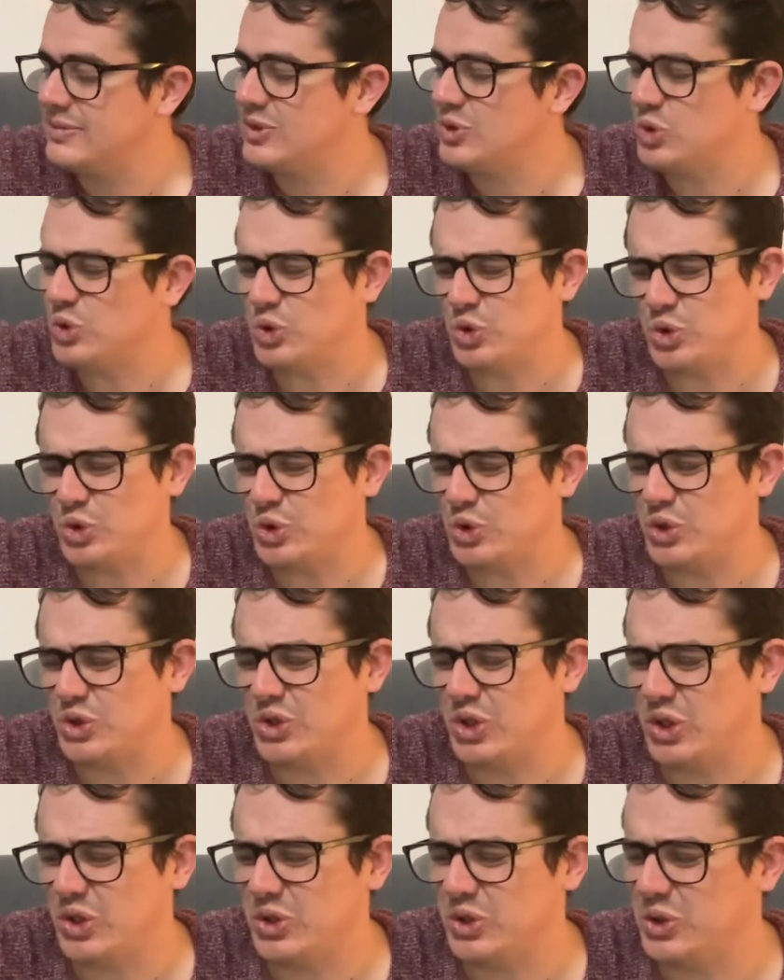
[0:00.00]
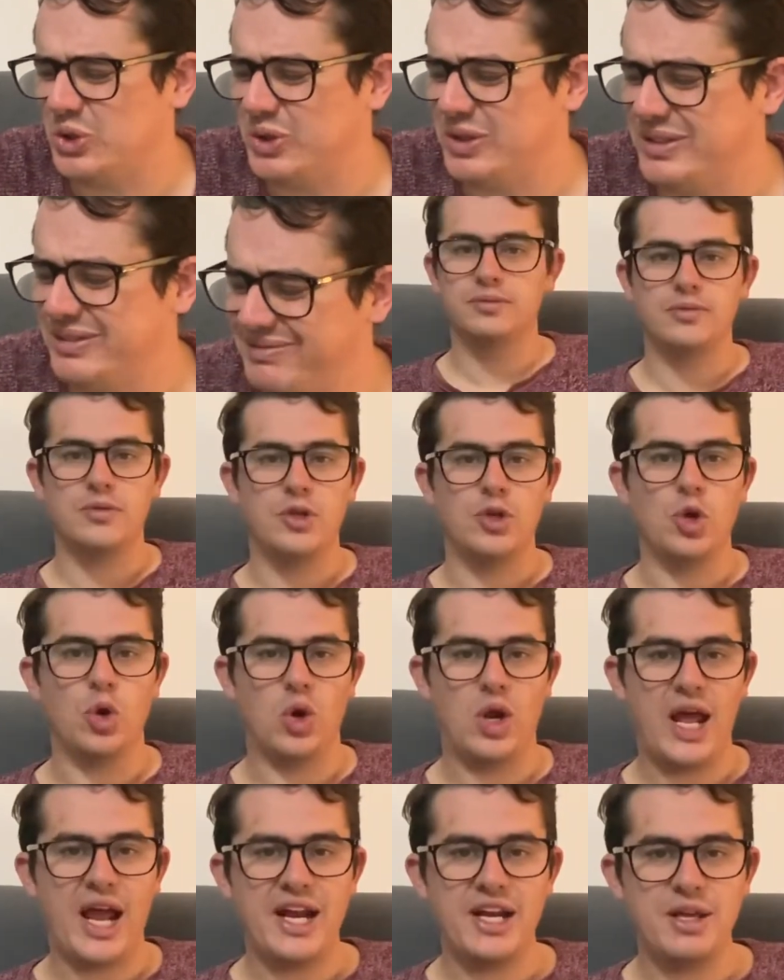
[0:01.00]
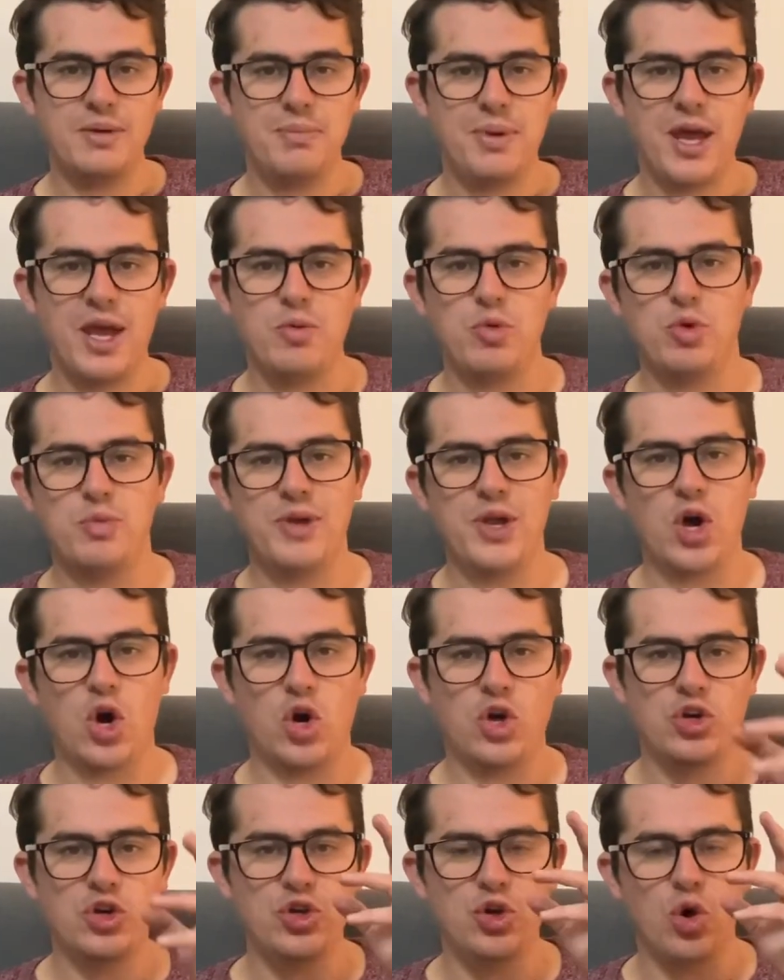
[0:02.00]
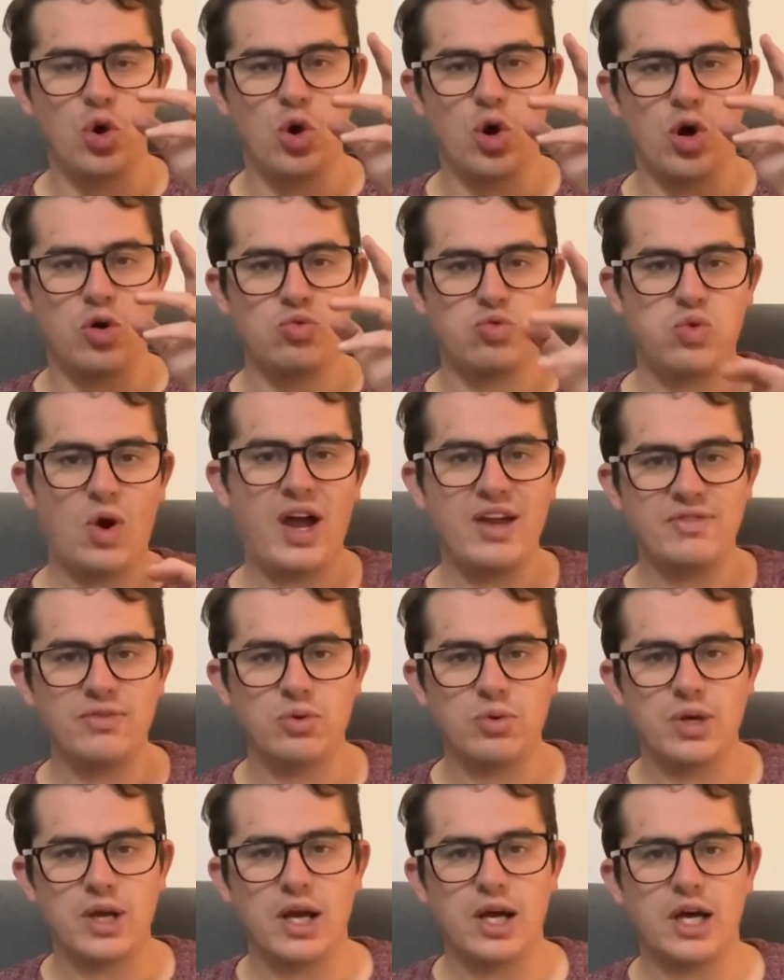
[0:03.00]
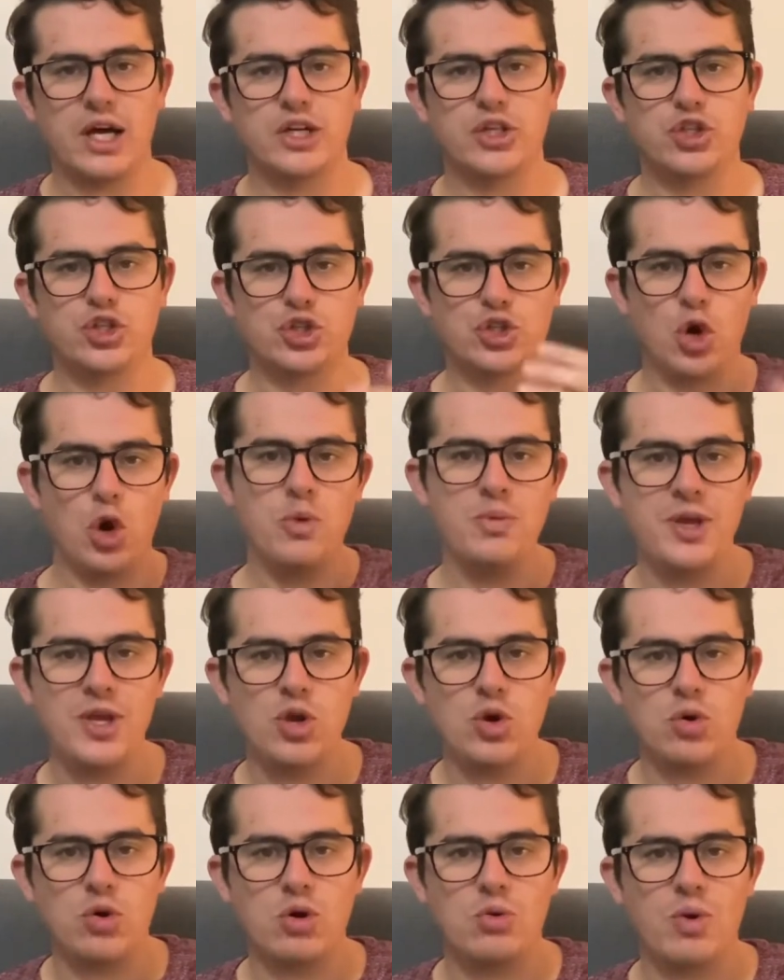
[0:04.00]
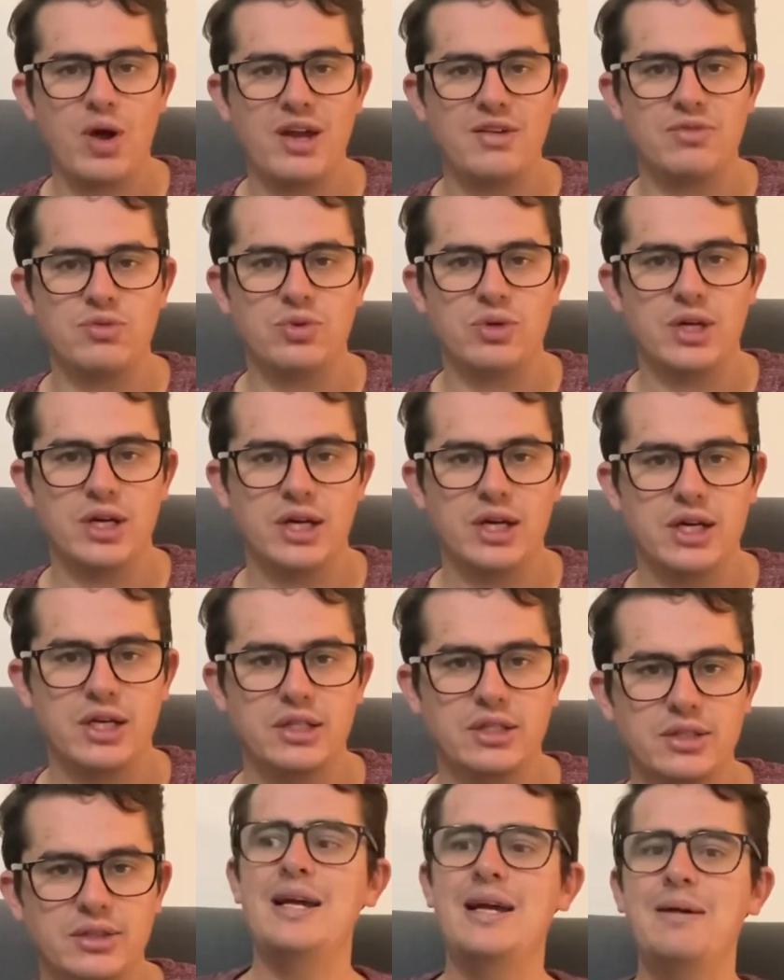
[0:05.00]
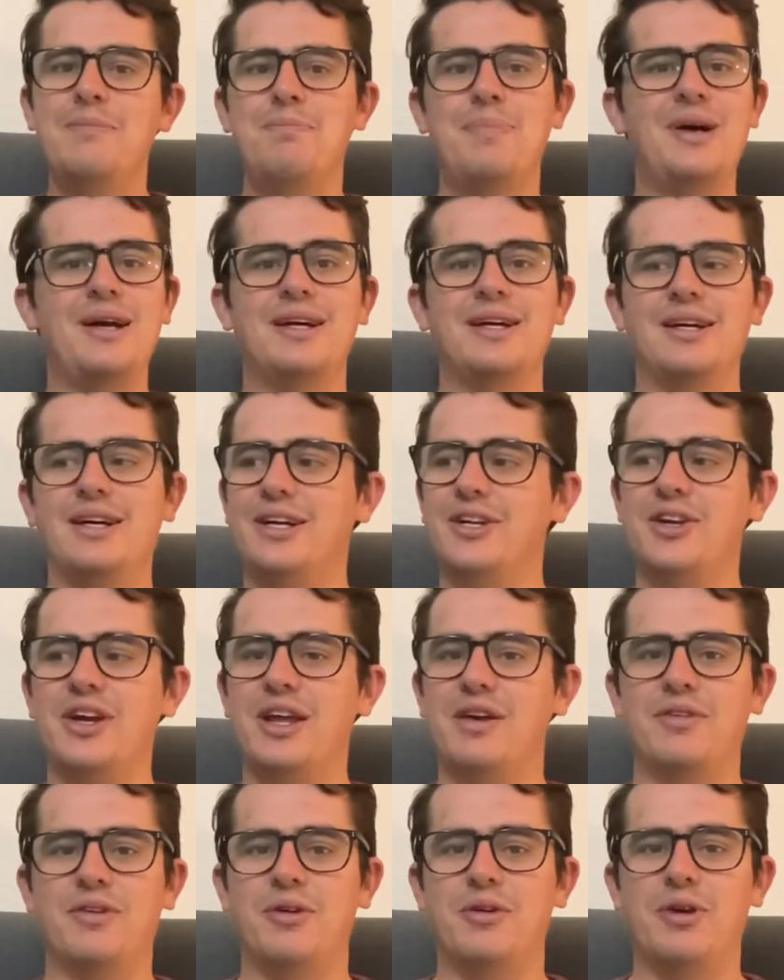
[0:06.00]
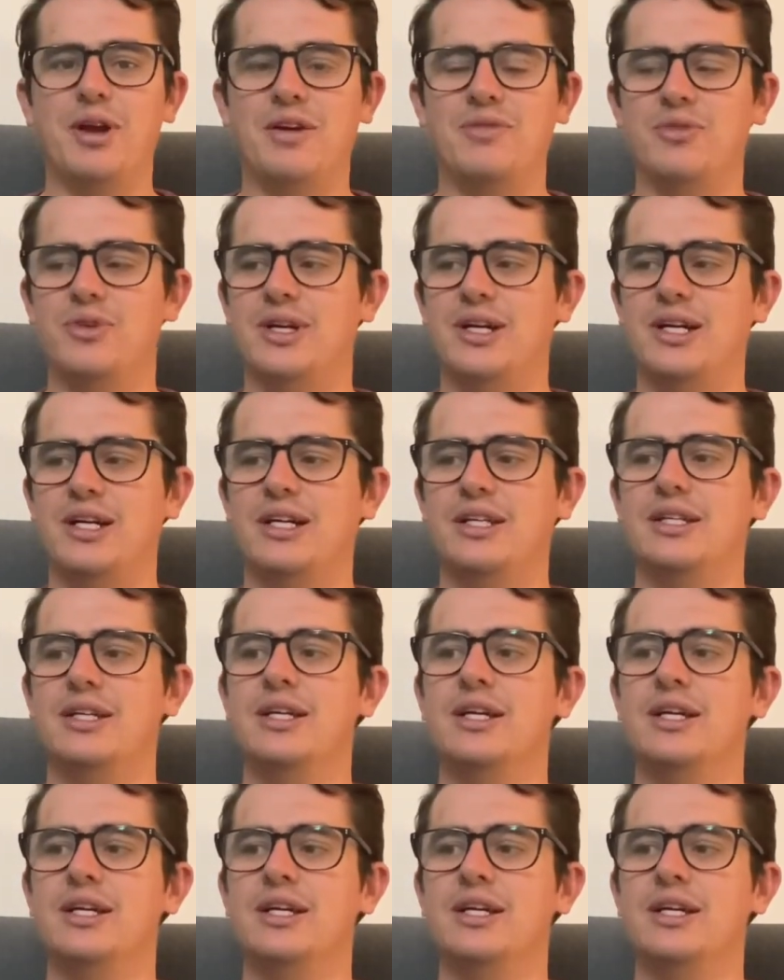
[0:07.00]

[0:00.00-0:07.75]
Not good. Your landing bay would be on your arrival card. Show me your arrival card. Bugger, I don't have an arrival card.